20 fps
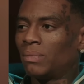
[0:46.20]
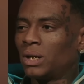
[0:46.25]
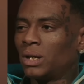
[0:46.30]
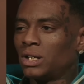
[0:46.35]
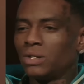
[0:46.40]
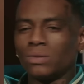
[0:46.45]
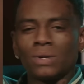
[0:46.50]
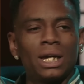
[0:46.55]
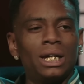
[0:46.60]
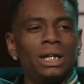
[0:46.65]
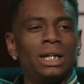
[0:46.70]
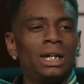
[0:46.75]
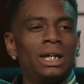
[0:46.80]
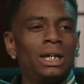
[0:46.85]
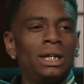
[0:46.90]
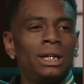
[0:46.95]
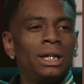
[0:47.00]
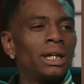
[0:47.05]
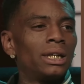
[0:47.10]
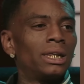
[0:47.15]
And here's
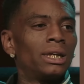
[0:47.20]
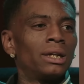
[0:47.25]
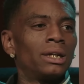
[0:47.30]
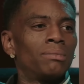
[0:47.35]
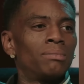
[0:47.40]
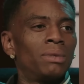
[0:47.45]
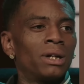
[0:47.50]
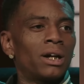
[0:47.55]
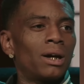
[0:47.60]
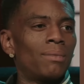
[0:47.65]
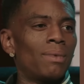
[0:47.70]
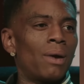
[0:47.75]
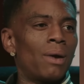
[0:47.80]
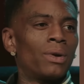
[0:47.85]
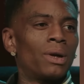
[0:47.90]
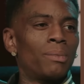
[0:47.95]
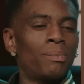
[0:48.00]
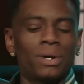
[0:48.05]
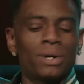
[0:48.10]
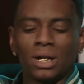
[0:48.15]
where things got
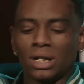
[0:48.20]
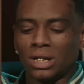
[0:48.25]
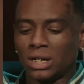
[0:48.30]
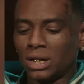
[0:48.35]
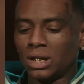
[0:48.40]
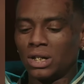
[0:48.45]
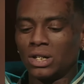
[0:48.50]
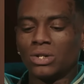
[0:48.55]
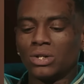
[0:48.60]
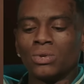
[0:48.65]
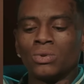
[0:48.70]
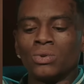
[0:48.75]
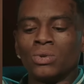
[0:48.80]
interesting, because